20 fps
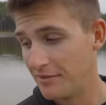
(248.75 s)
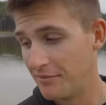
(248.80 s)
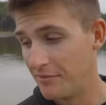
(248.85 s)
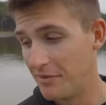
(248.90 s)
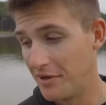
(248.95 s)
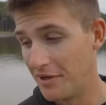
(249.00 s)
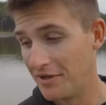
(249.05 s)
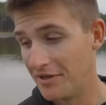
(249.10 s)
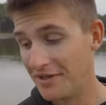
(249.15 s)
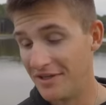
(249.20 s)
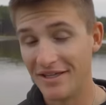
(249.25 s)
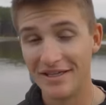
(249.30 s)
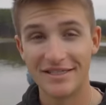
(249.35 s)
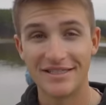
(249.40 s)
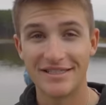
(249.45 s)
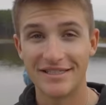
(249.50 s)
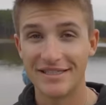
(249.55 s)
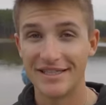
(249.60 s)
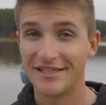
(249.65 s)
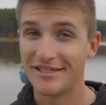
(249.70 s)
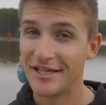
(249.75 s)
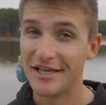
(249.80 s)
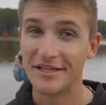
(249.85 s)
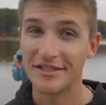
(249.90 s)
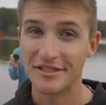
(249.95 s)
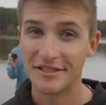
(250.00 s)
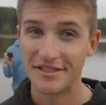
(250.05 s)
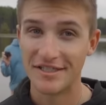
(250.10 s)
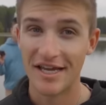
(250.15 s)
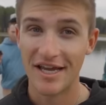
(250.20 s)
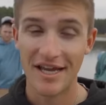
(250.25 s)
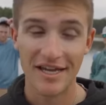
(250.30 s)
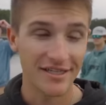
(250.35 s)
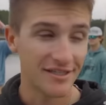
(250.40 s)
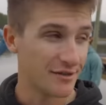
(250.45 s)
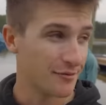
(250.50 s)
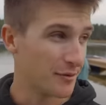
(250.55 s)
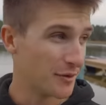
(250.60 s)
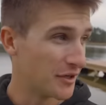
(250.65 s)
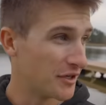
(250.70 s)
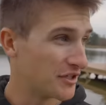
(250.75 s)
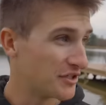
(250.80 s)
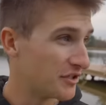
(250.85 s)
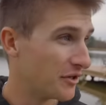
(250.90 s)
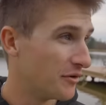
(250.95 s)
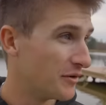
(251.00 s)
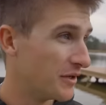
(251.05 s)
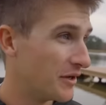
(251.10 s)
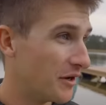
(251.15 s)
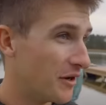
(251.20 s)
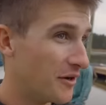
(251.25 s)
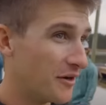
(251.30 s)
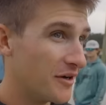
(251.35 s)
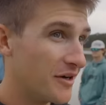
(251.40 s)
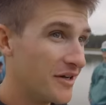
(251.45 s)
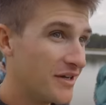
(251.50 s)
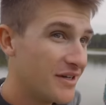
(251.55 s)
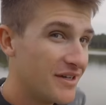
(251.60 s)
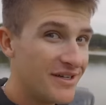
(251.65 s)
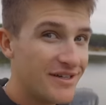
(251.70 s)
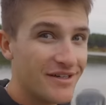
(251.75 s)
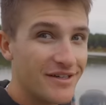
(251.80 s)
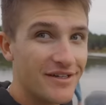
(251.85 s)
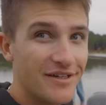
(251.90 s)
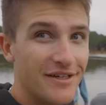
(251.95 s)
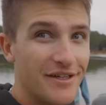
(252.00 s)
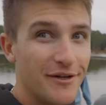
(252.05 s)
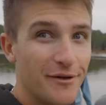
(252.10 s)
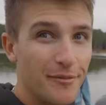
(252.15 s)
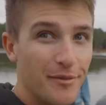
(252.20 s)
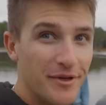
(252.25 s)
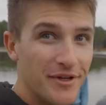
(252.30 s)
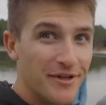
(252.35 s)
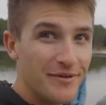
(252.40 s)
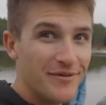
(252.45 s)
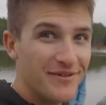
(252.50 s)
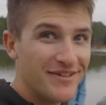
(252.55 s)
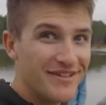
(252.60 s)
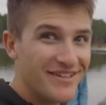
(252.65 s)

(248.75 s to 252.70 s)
but this this thing's a tank, so we're gonna show y'all you don't believe me?